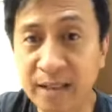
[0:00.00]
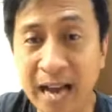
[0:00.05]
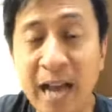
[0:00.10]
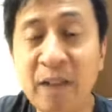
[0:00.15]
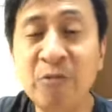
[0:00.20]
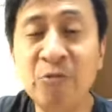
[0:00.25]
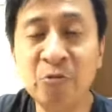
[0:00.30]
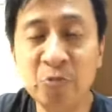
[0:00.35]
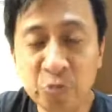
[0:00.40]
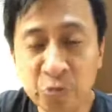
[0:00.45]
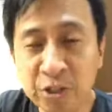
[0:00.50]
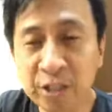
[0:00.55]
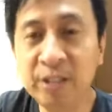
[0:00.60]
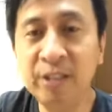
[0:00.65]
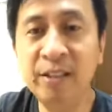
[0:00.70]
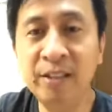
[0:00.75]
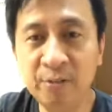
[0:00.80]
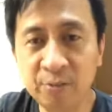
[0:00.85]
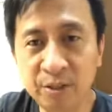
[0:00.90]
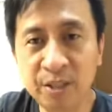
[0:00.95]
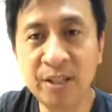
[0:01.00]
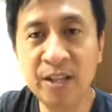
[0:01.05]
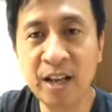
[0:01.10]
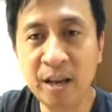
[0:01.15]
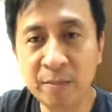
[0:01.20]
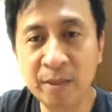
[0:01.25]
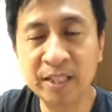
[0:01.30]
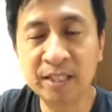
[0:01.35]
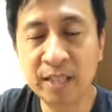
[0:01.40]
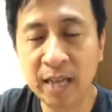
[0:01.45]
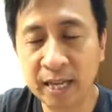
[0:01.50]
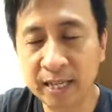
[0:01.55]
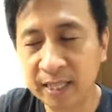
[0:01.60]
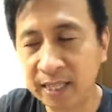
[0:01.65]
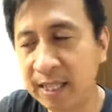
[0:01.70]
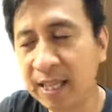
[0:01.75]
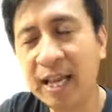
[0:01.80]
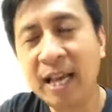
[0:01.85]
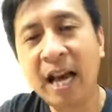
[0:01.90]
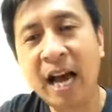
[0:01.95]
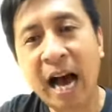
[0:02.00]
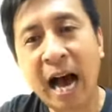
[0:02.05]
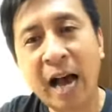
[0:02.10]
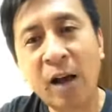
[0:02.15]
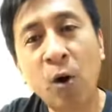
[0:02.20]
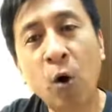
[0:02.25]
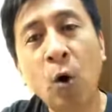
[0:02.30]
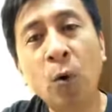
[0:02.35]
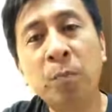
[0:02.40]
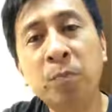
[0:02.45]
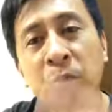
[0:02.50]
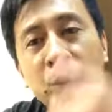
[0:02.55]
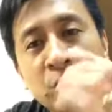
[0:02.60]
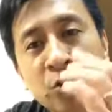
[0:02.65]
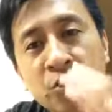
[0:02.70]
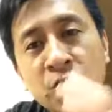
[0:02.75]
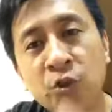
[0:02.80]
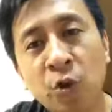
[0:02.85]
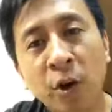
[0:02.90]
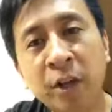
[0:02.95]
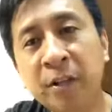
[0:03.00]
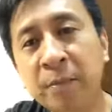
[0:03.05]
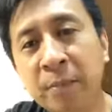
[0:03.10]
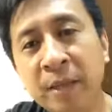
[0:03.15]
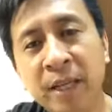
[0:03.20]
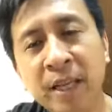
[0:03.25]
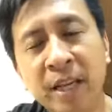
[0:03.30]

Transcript: I really, really am excited. I hope you join me.